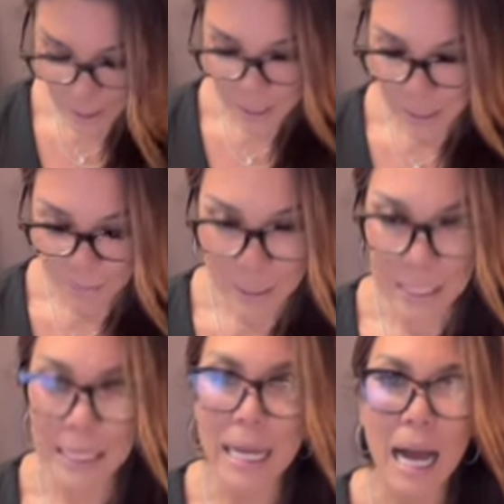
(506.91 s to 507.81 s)

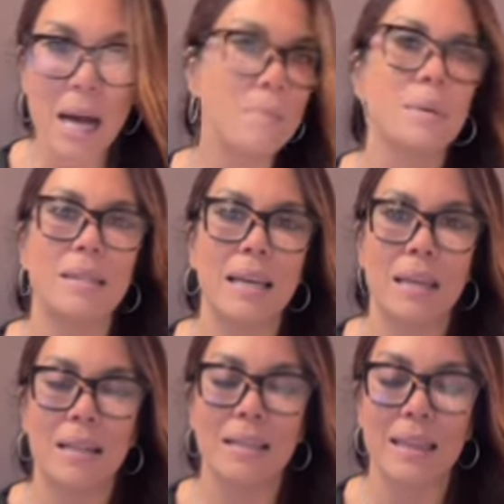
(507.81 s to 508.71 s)
completely opposite
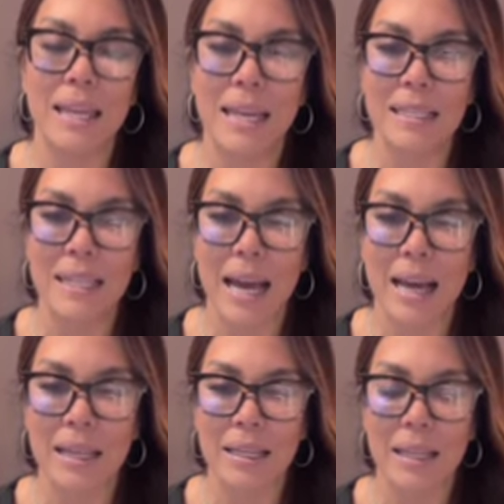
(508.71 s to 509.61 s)
things
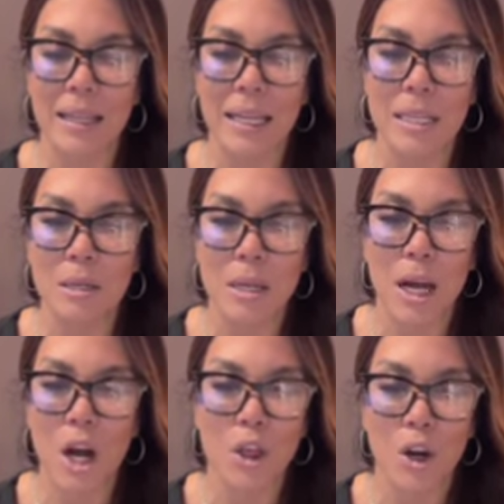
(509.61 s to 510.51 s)
that each
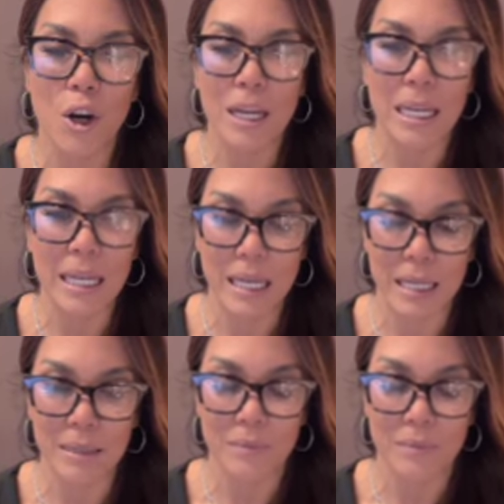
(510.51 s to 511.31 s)
other are needing.